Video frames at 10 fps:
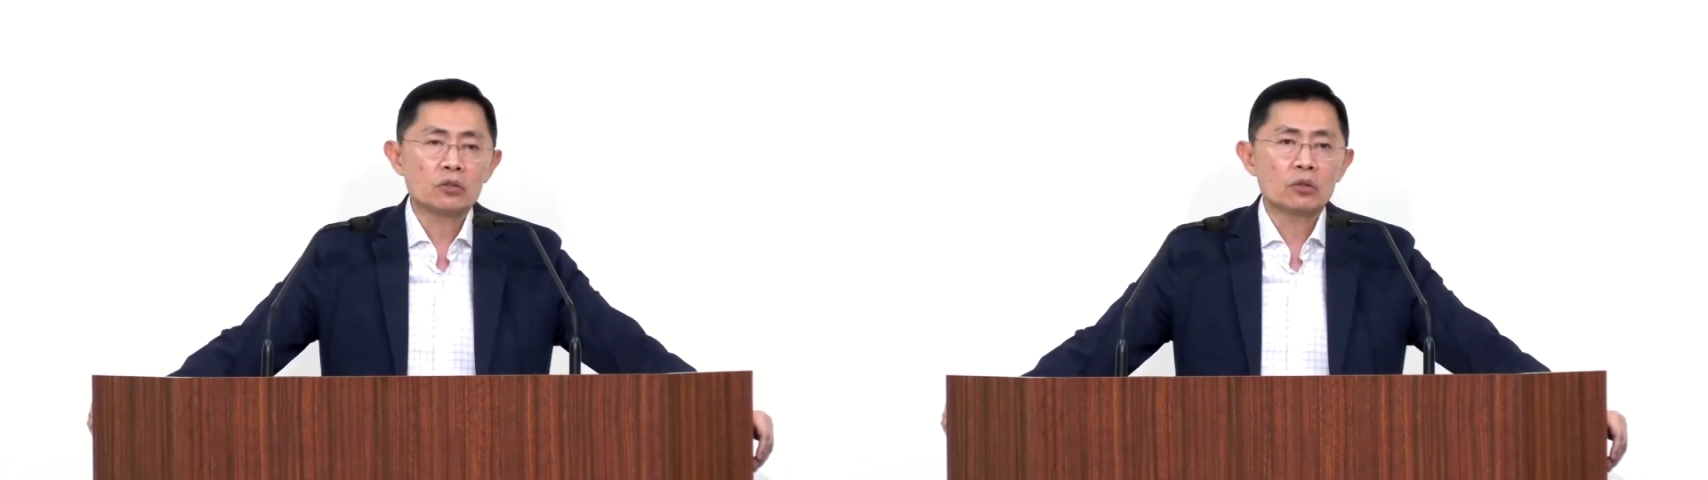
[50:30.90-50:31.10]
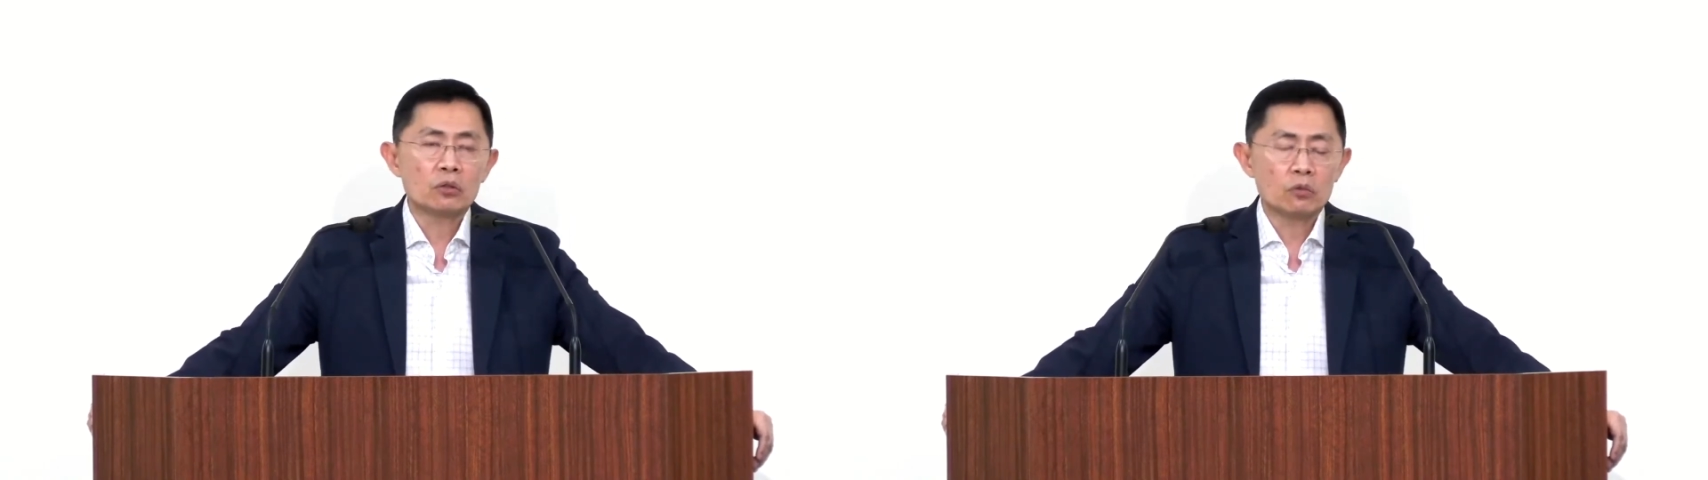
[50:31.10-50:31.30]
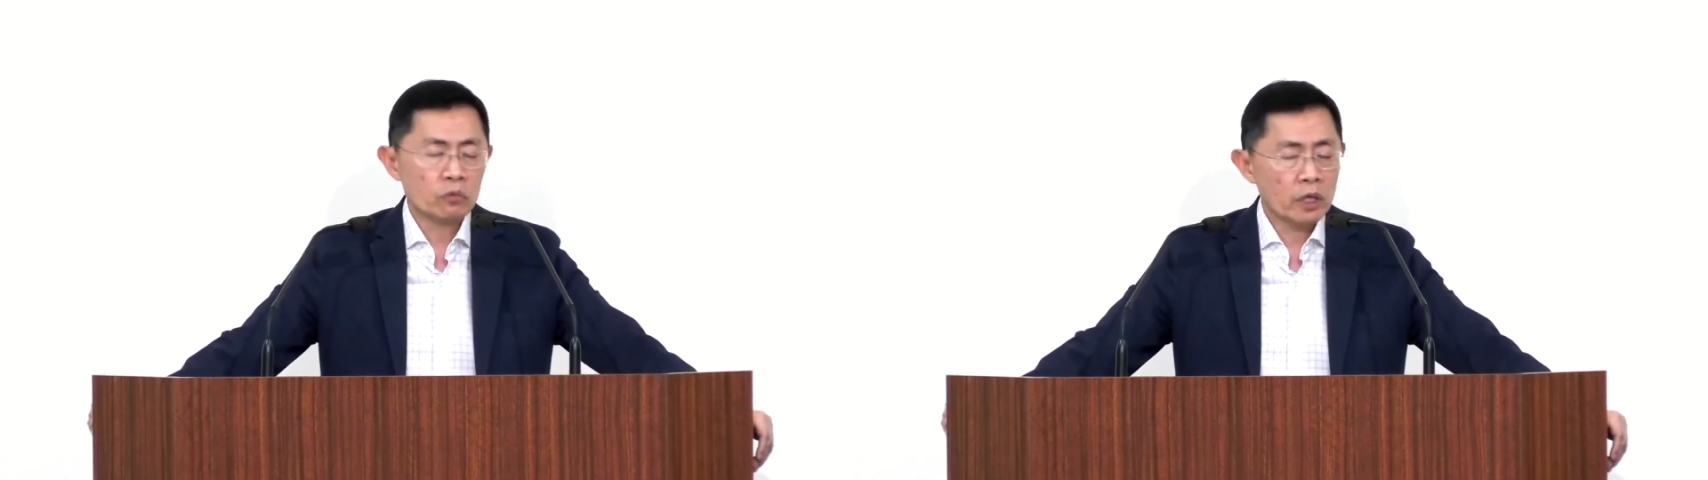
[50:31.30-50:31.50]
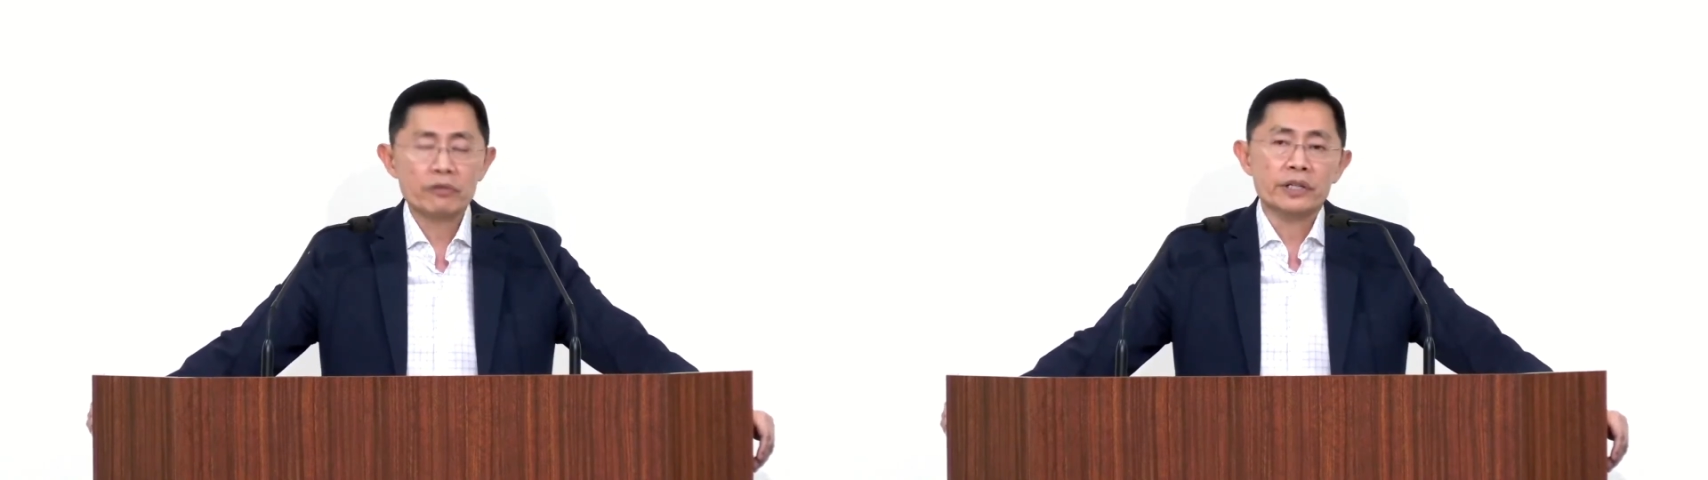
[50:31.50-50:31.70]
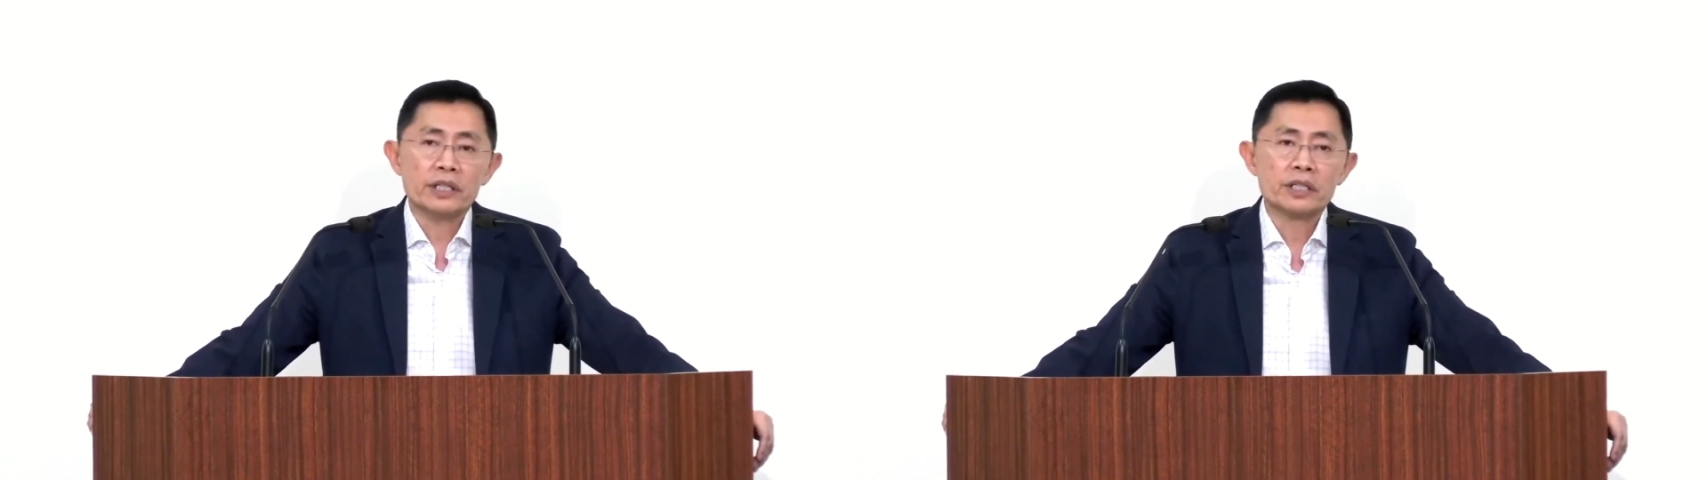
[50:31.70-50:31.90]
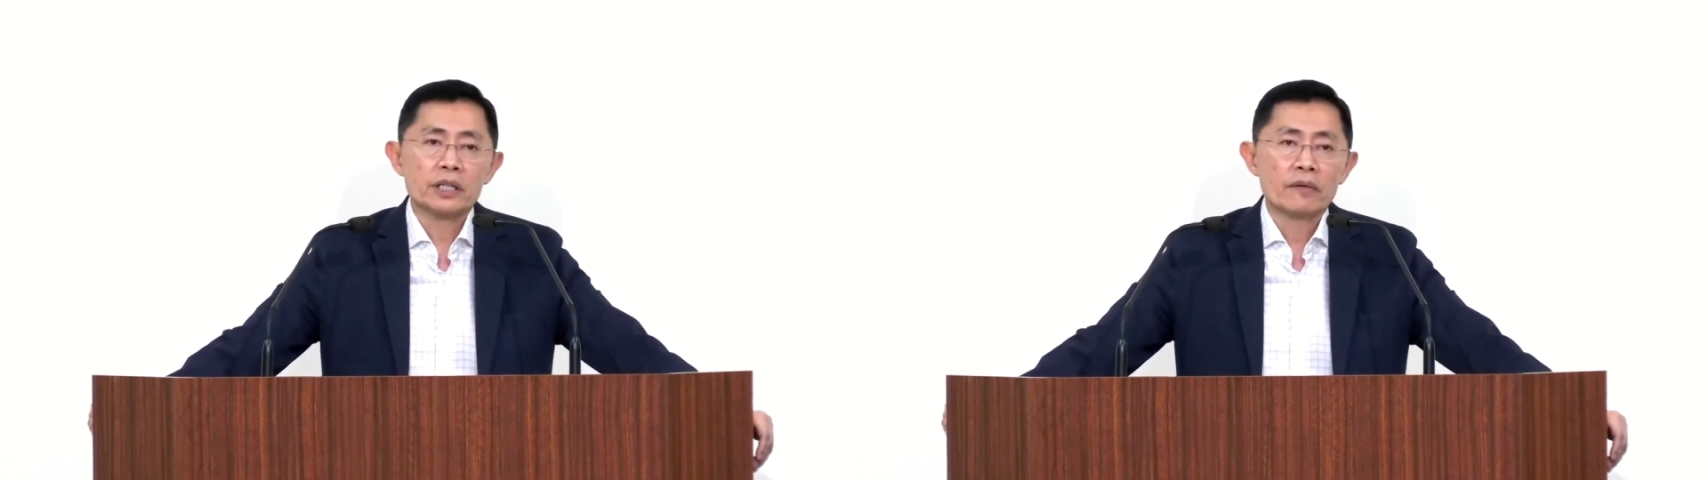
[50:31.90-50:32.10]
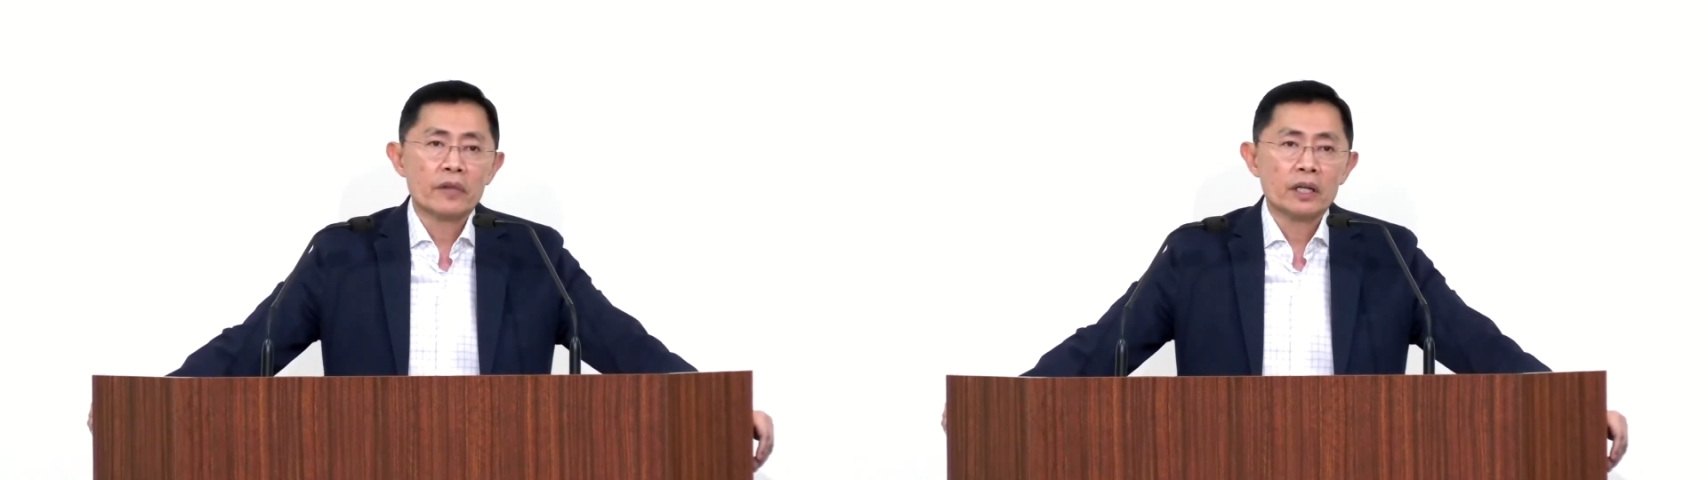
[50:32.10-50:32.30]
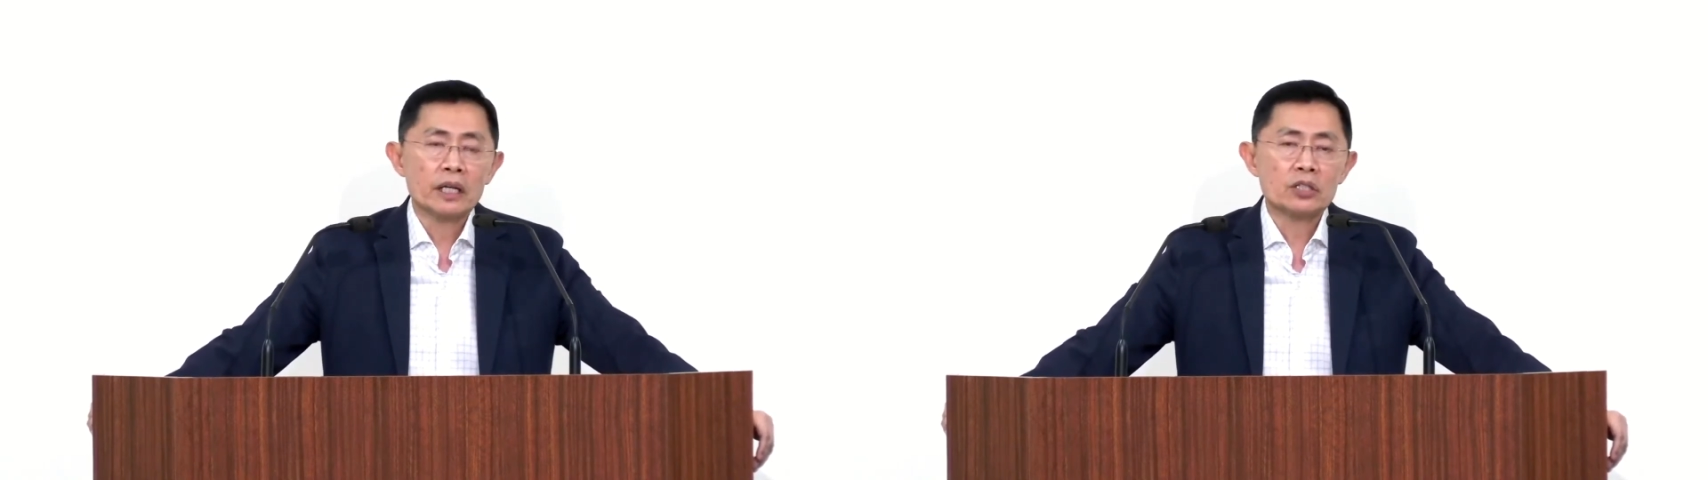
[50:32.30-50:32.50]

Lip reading: There's no worries.